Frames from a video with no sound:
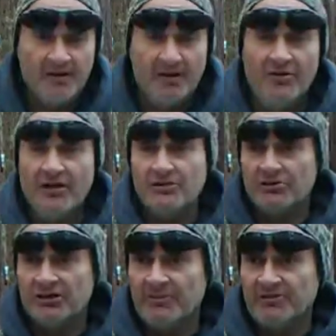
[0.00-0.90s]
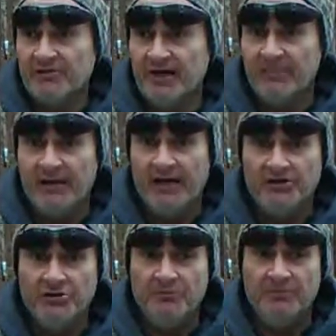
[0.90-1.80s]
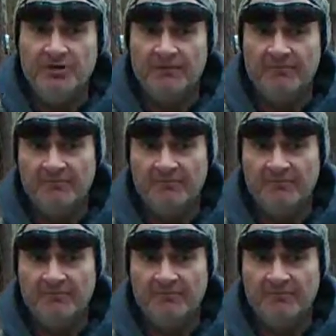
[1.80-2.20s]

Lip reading: These are supplements I recommend. As you get